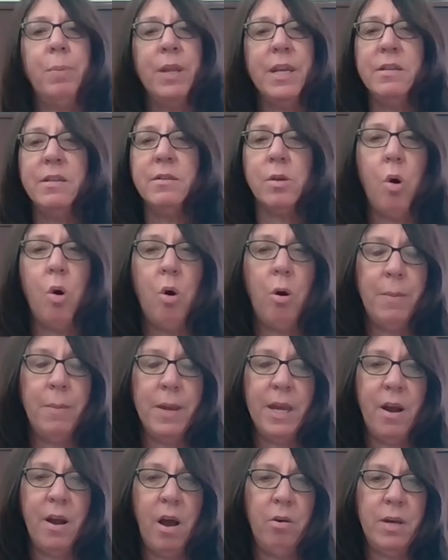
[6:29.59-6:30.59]
please call
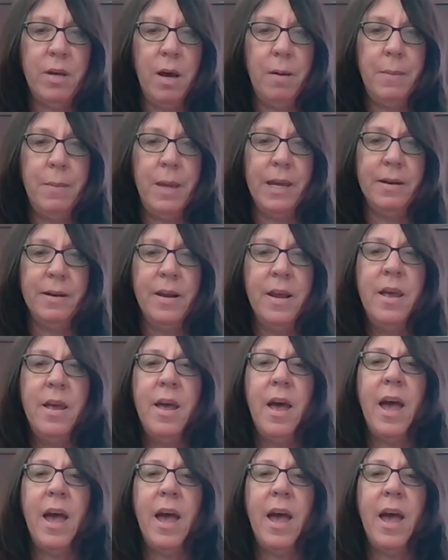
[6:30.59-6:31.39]
me and I'll come in.